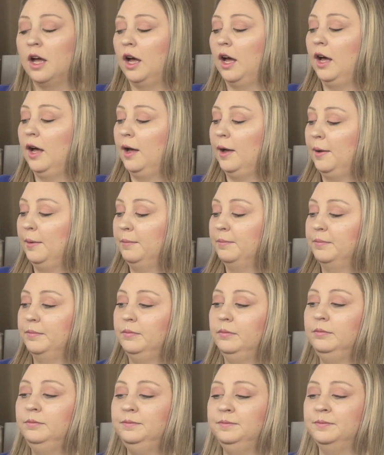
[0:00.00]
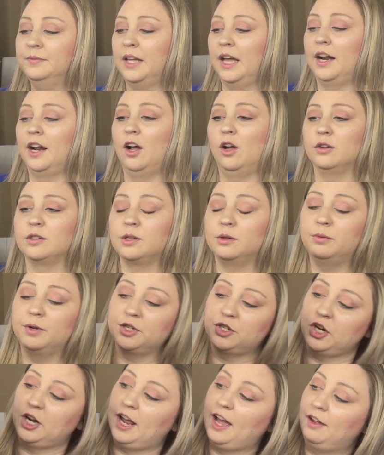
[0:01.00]
And I also
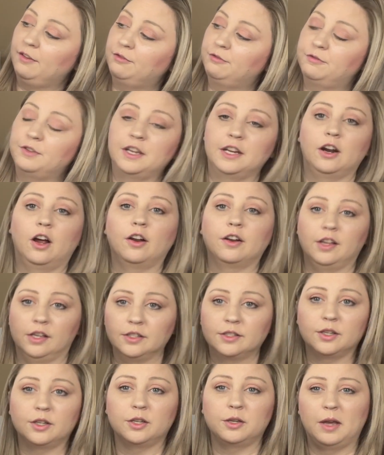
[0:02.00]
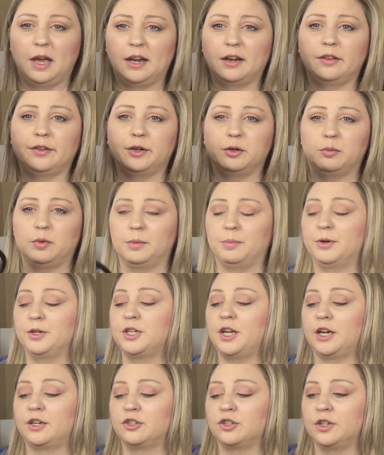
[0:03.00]
wish it had feet on it so that you had a little more
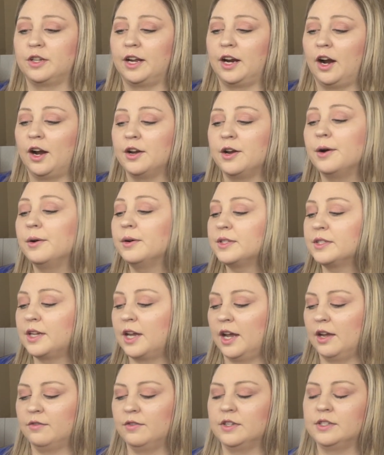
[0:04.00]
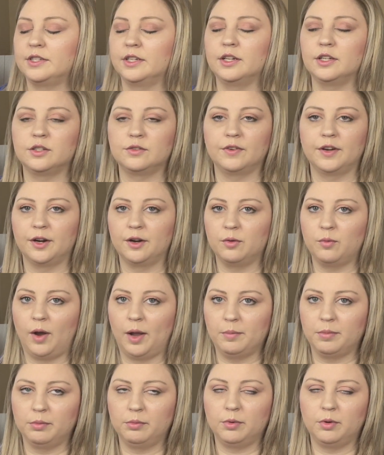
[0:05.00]
protection there. I know it's canvas and it's very
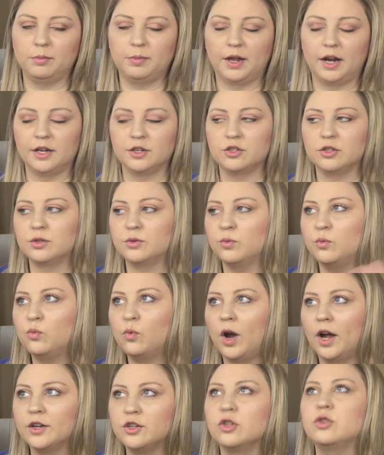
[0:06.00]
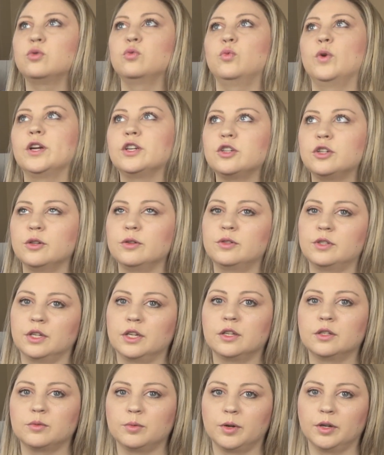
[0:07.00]
wipeable, but I just wish those
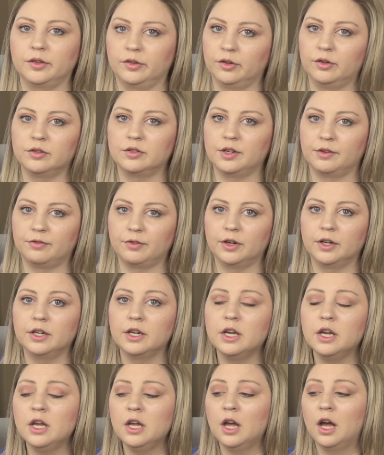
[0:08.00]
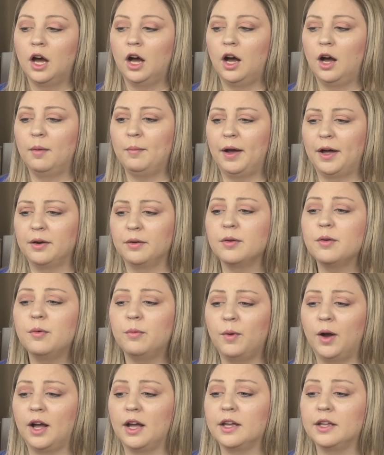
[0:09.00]
things were a little different. I don't know
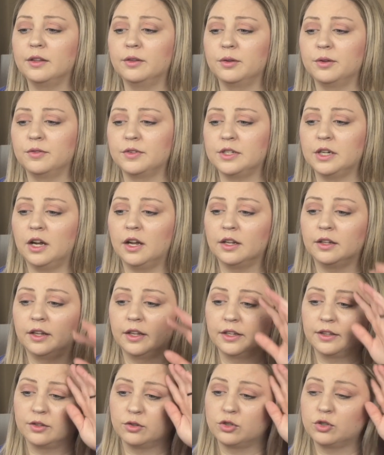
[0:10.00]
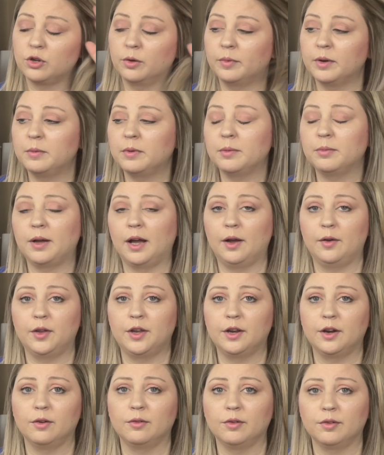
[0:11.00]
why Louis Vuitton, like, there's so many people out
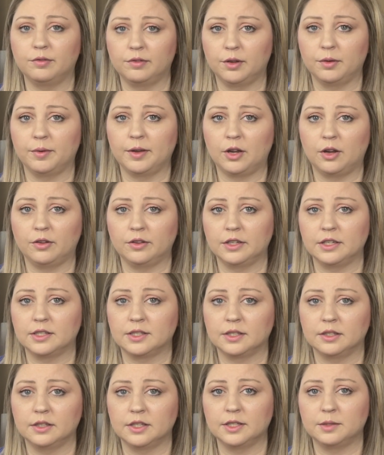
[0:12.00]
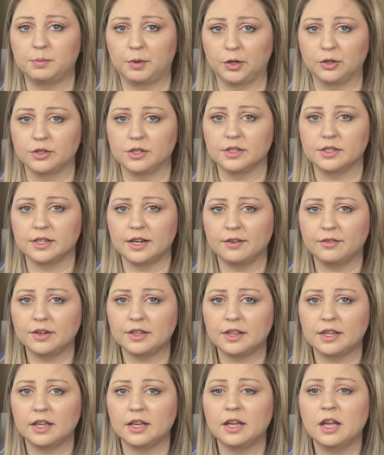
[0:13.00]
here reviewing all these purses and
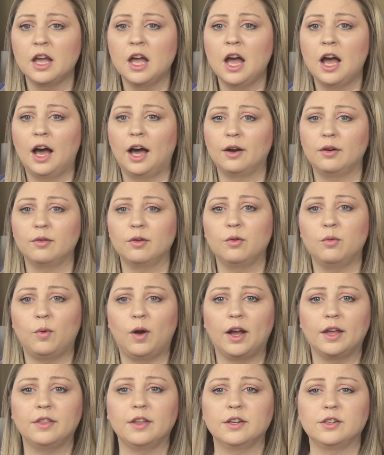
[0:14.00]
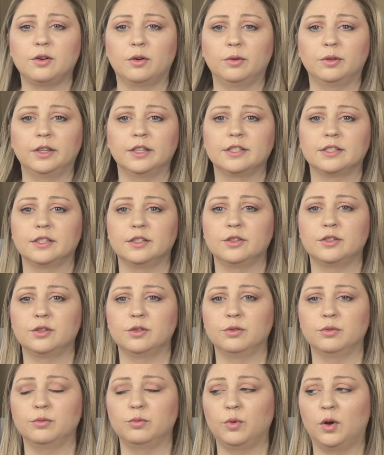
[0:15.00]
everything. I don't know why they don't listen
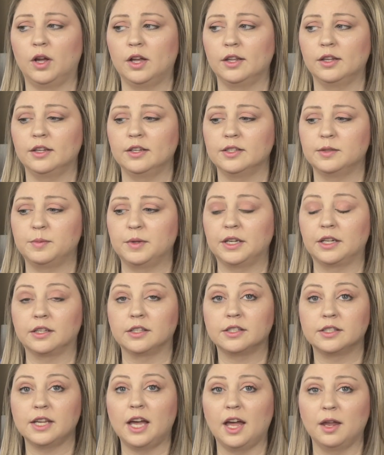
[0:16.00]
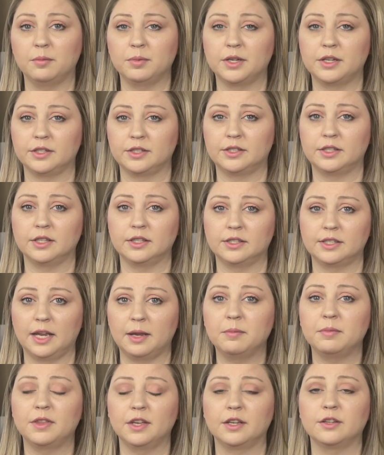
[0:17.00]
to what is being said, because the
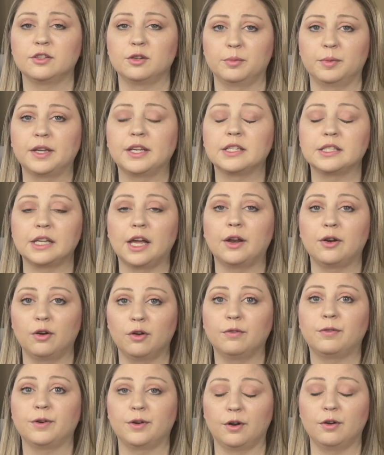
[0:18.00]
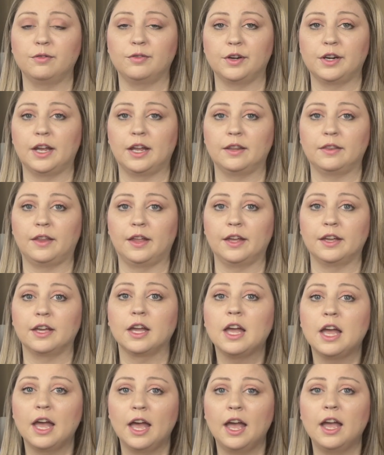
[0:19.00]
same things are being said over and over again. Like,
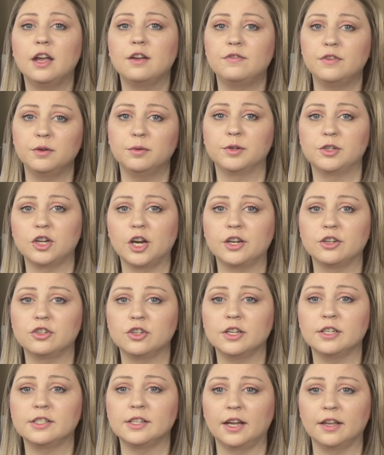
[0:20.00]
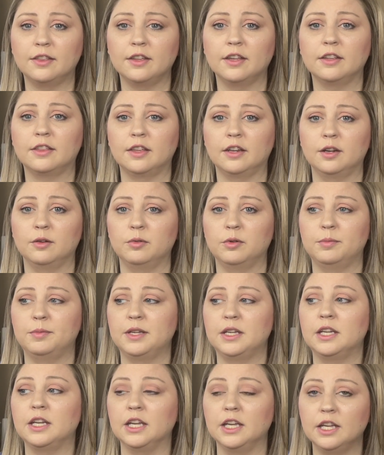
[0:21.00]
hey, if you would change this, I think that it would
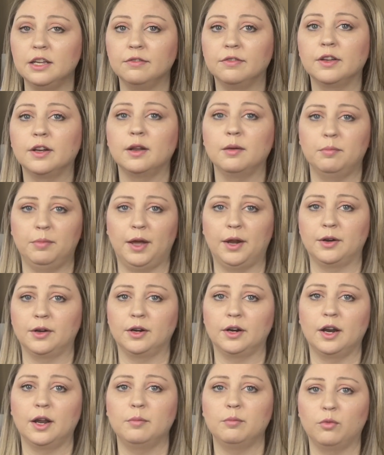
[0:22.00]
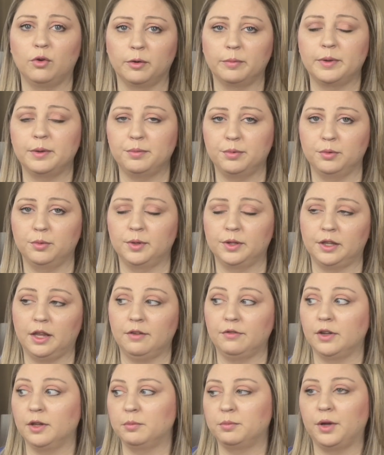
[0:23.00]
be even better and more people would
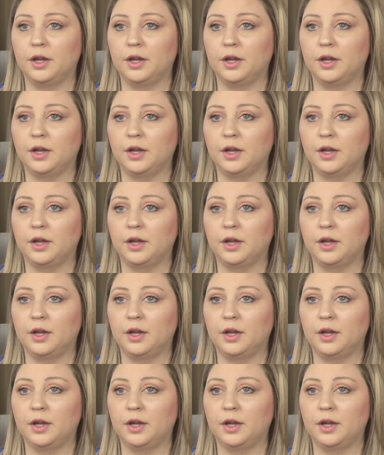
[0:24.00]
love it.